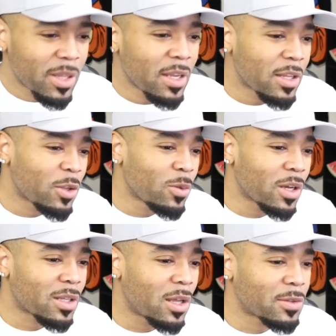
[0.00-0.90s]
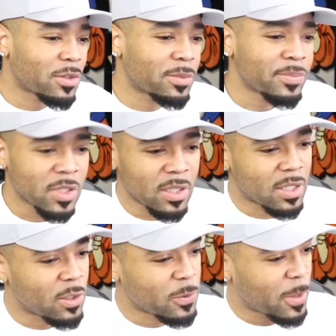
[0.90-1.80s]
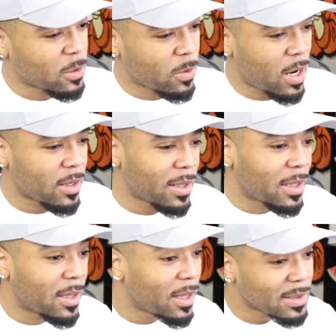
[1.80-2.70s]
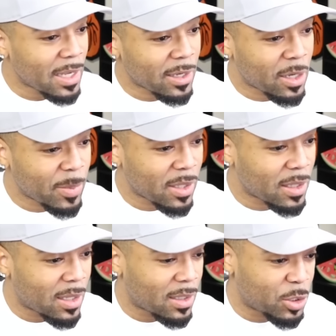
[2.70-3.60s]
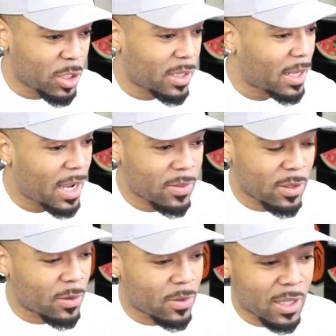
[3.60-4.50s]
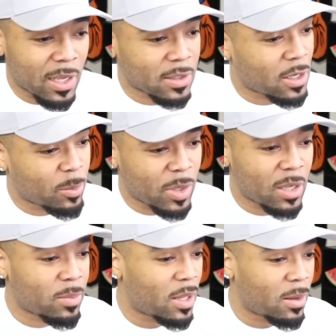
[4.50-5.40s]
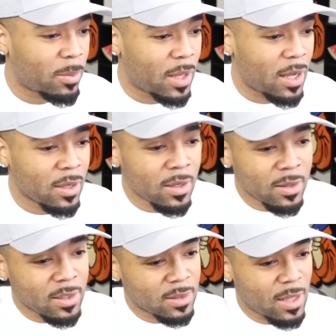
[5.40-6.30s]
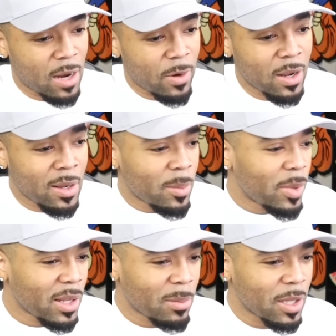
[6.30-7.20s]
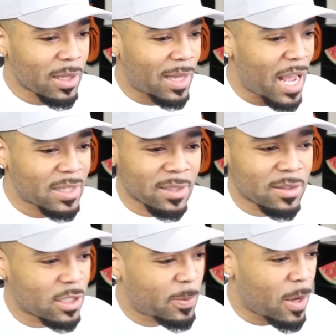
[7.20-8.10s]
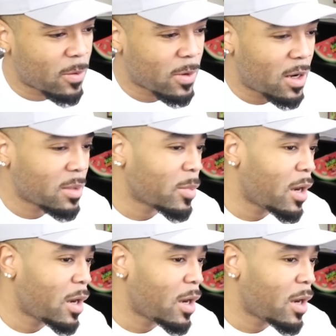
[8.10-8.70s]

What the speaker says: But then you look closer, Nintendo spelled right. It looks like it could be a legit. They got, you know, the ESRB, blah, blah, blah, this and that, right? But then I'm like, license is spelled wrong.